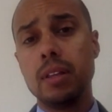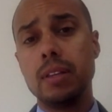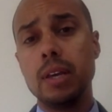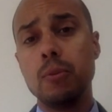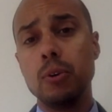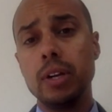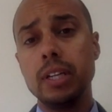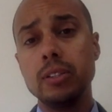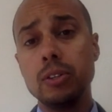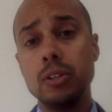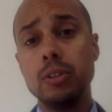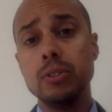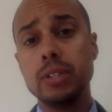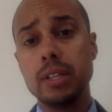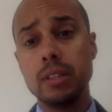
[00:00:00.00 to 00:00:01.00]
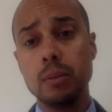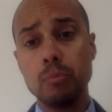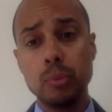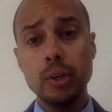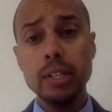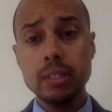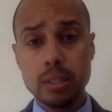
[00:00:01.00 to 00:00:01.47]
they were introducing the
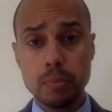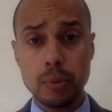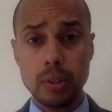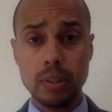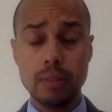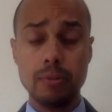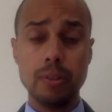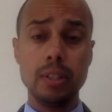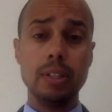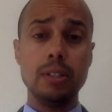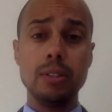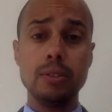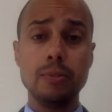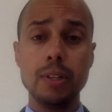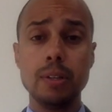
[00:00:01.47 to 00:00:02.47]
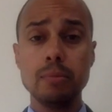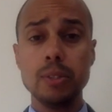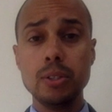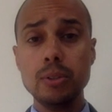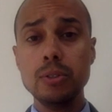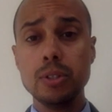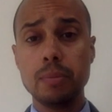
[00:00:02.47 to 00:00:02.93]
principle of religious freedom
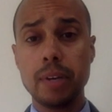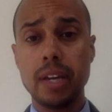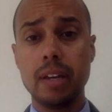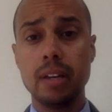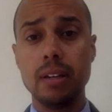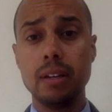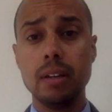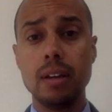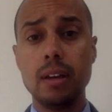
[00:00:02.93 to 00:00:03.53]
to Japan,